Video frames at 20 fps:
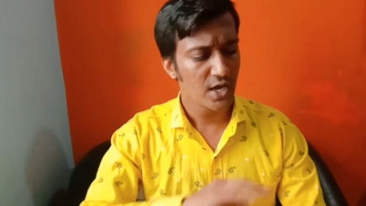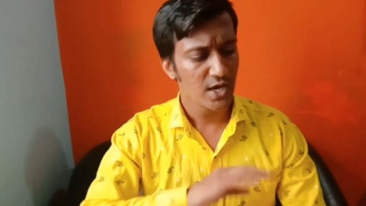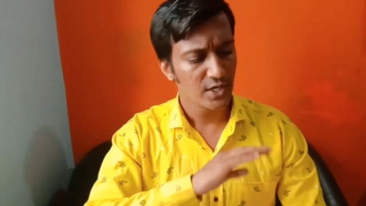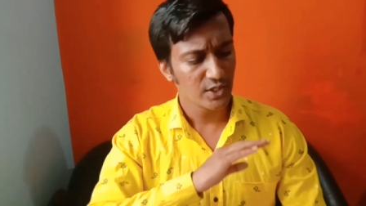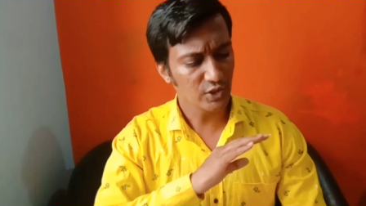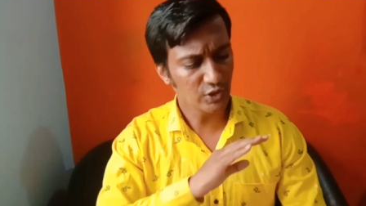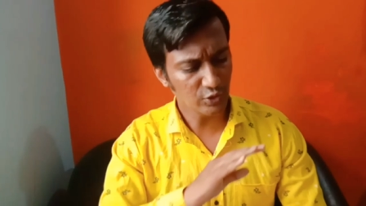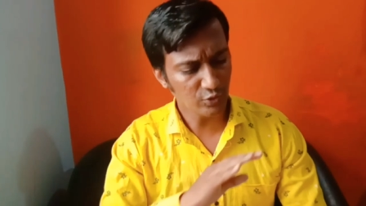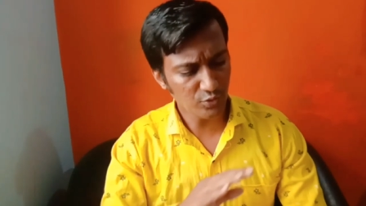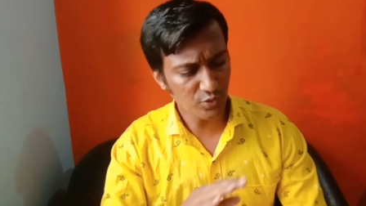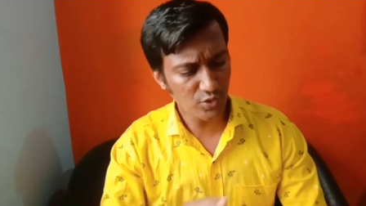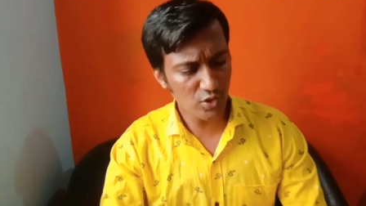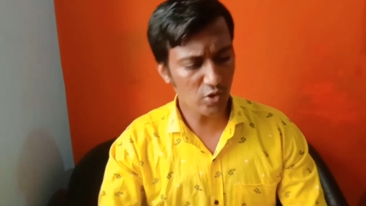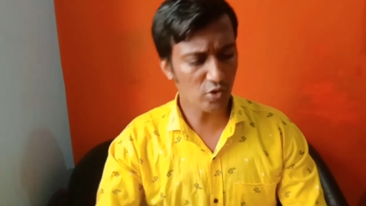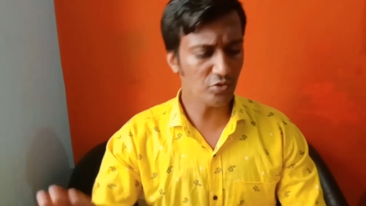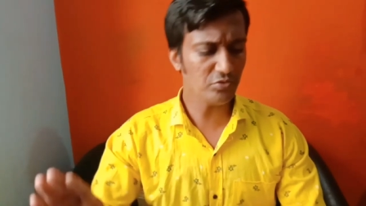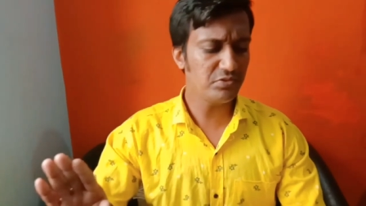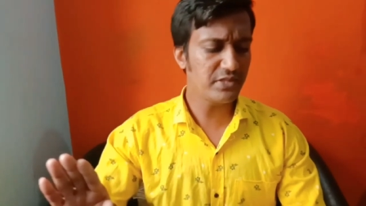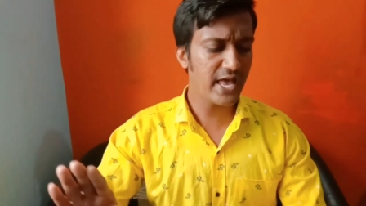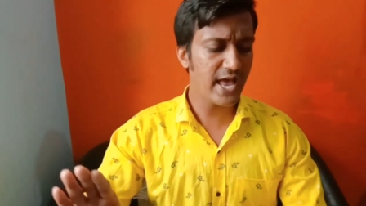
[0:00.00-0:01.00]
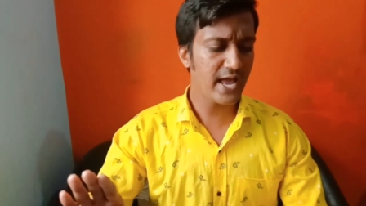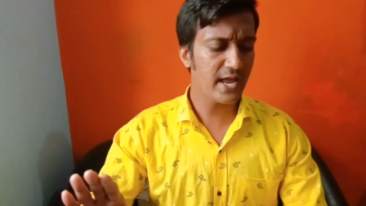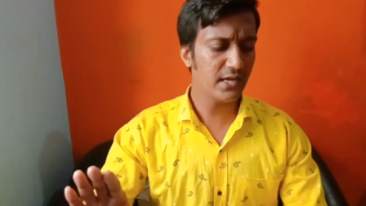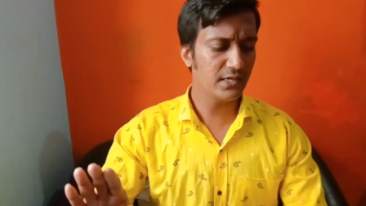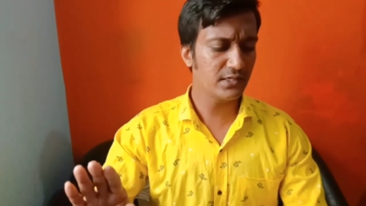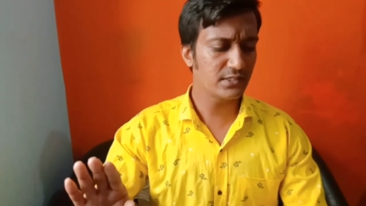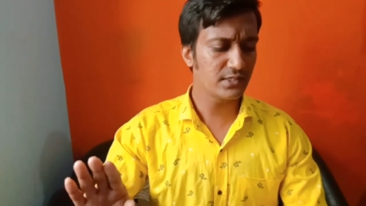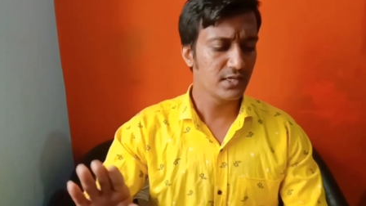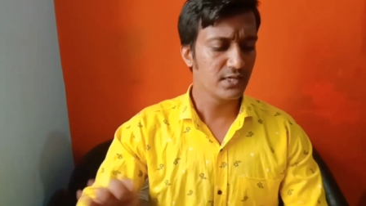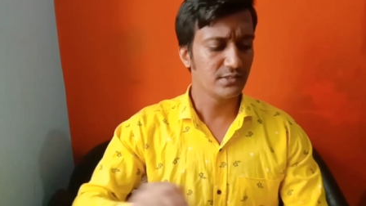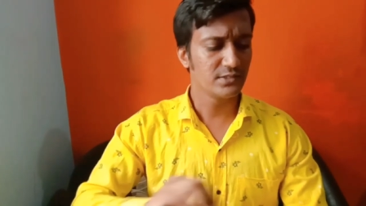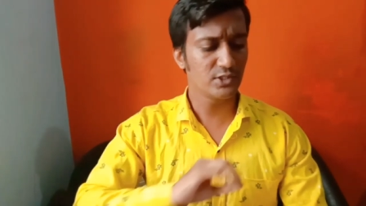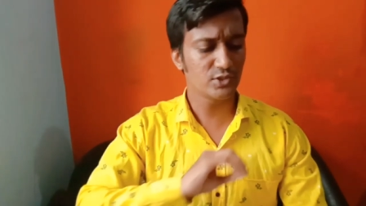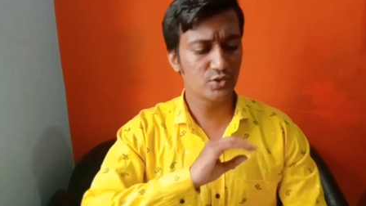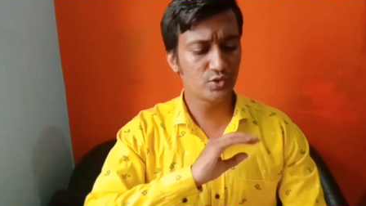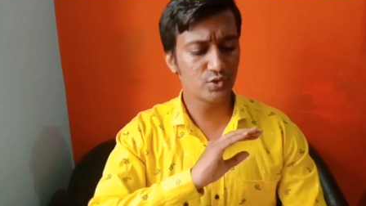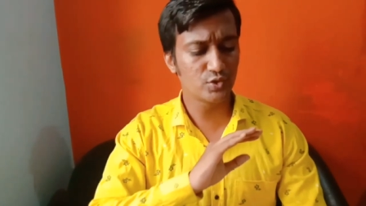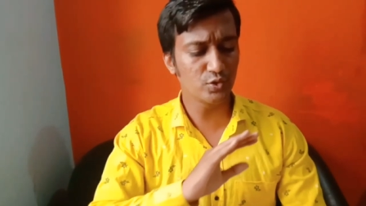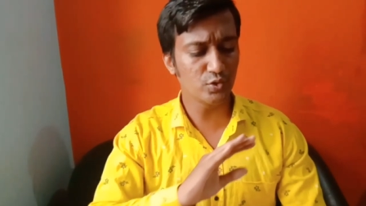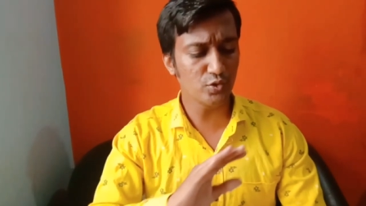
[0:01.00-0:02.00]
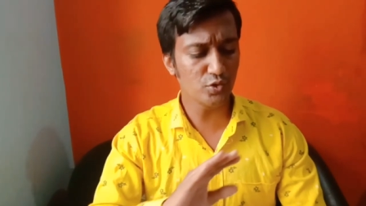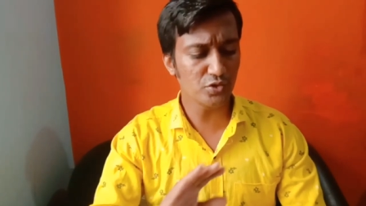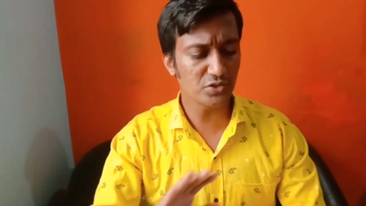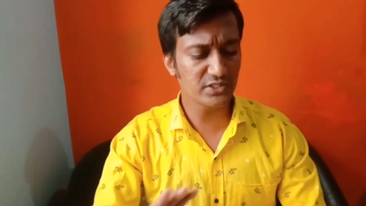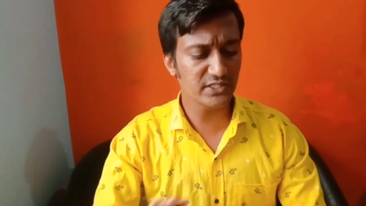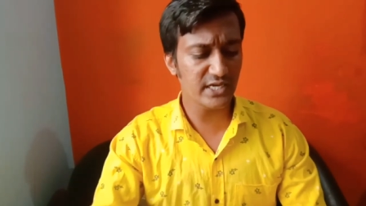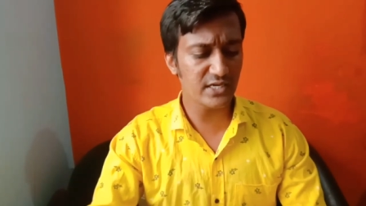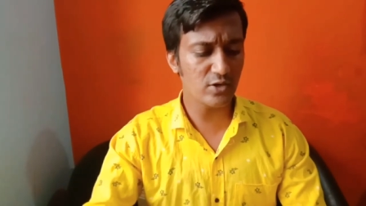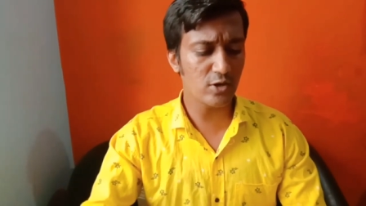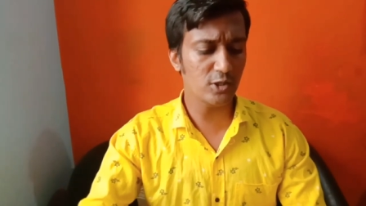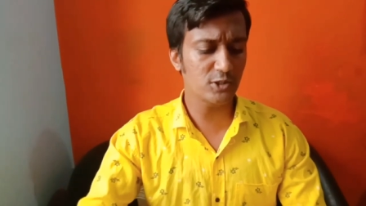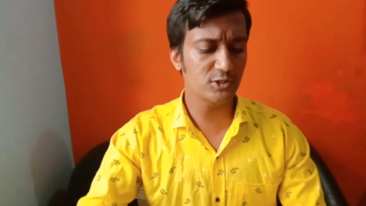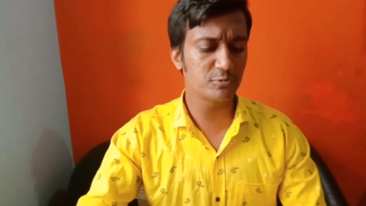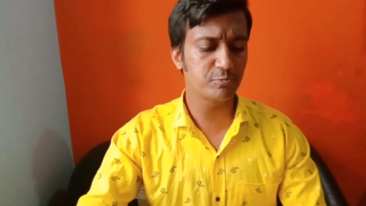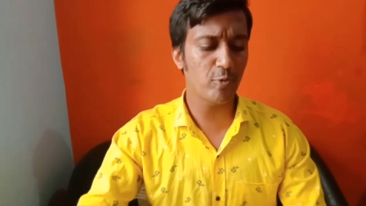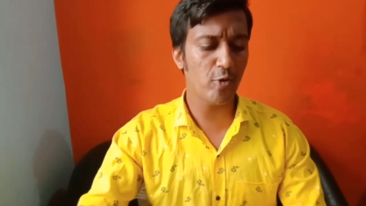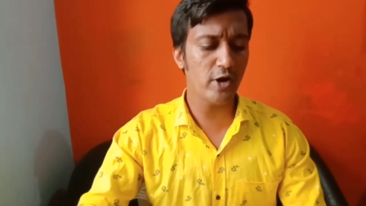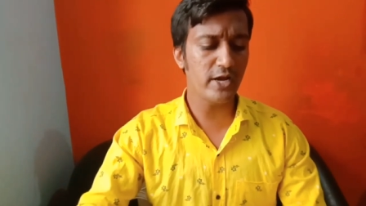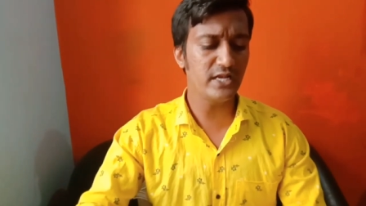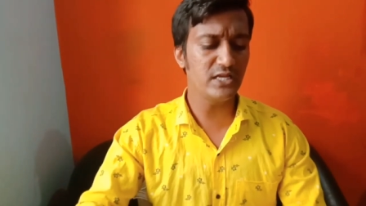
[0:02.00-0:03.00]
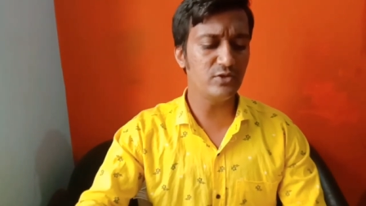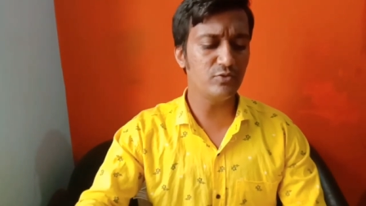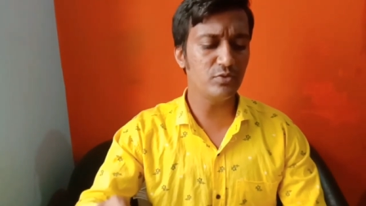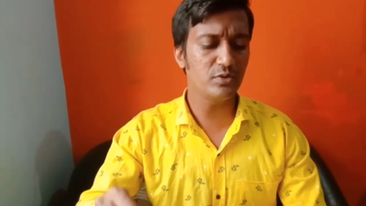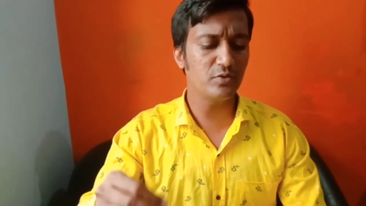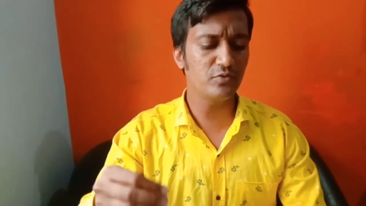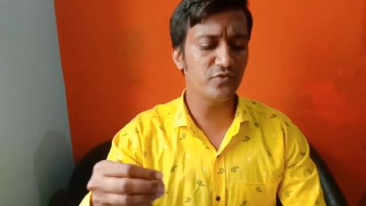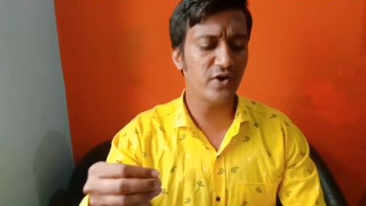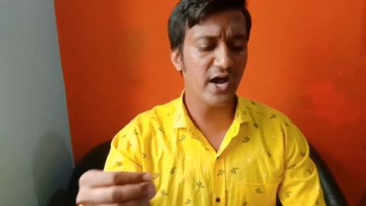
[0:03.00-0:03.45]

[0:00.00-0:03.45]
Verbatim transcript: you know that the suit cannot spoil your